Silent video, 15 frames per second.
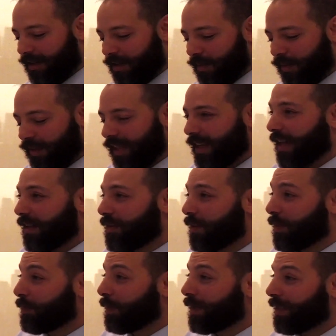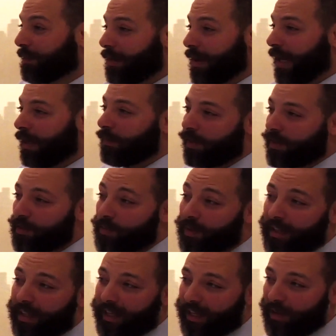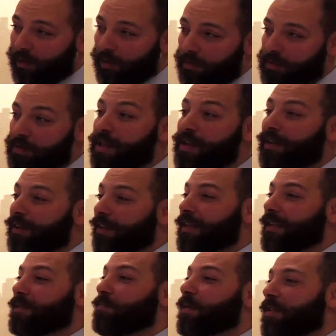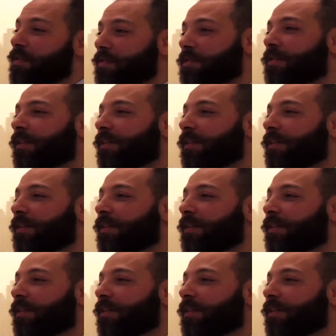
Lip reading: when they get to the really bad ones, when they get older, they'll at least be used